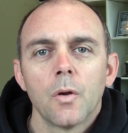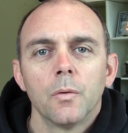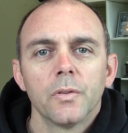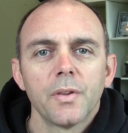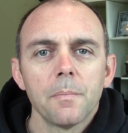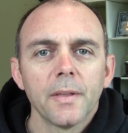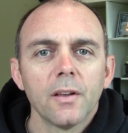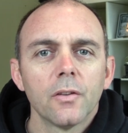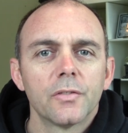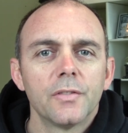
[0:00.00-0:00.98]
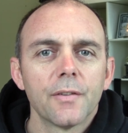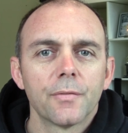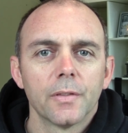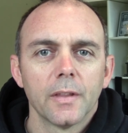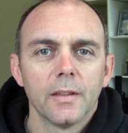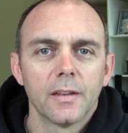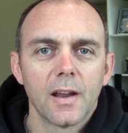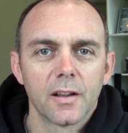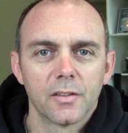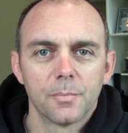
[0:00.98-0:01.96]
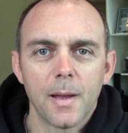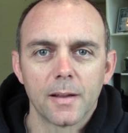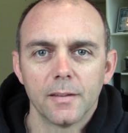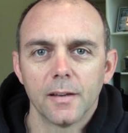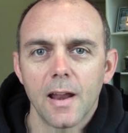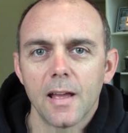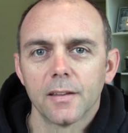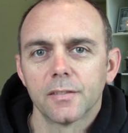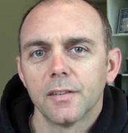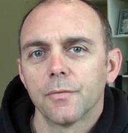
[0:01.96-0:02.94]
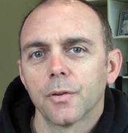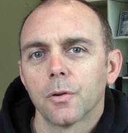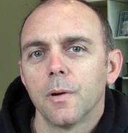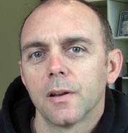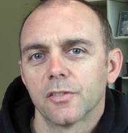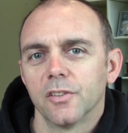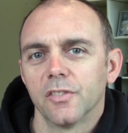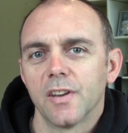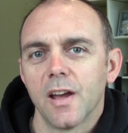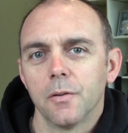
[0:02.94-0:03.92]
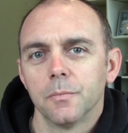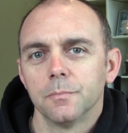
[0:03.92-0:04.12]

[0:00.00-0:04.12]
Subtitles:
When something goes differently than I expected, I ask different questions now.